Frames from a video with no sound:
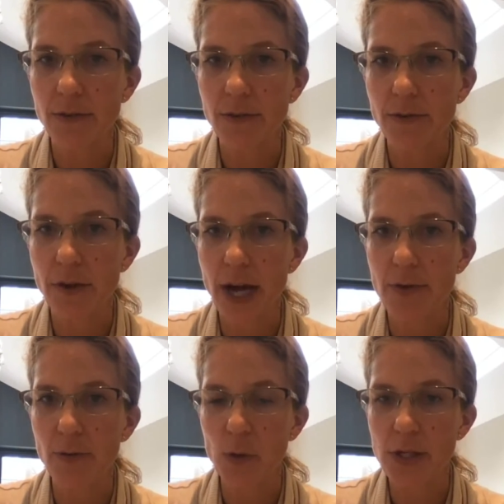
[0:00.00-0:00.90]

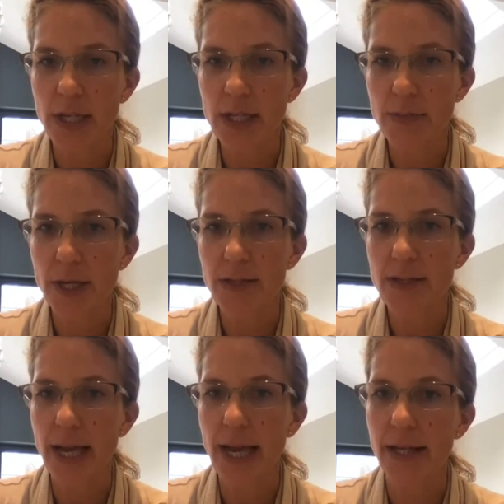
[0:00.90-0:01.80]
5 or 6
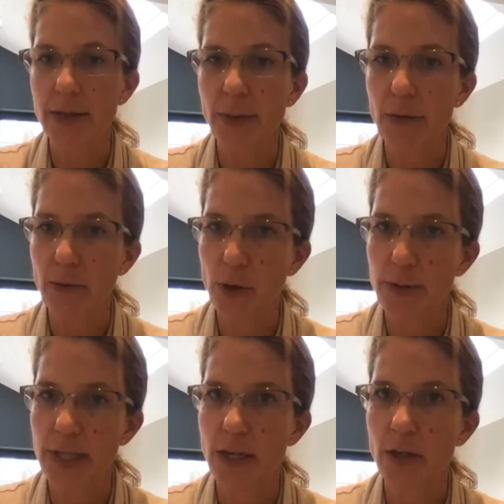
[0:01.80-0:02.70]
months, and about
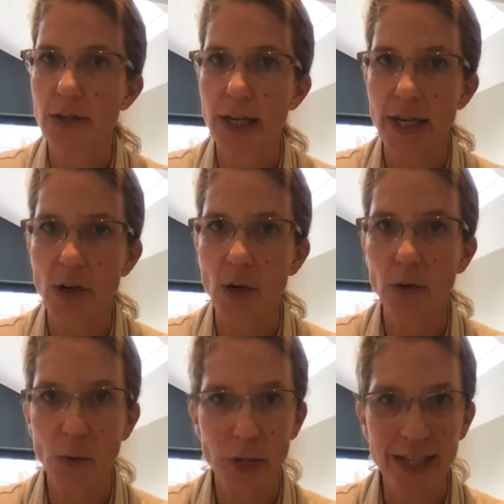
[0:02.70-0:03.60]
40% said
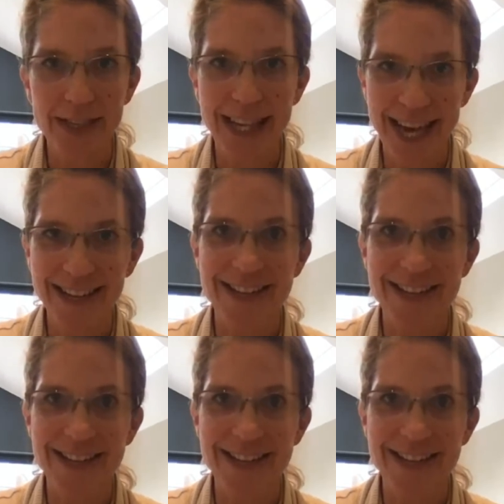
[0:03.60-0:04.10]
not weaned yet.